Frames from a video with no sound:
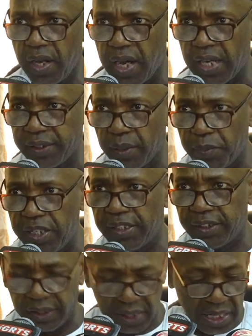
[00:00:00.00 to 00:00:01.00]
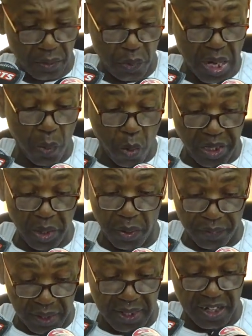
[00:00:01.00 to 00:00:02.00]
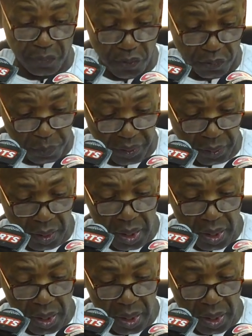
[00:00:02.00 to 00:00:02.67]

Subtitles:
as a ministry, and we are working on that as we speak.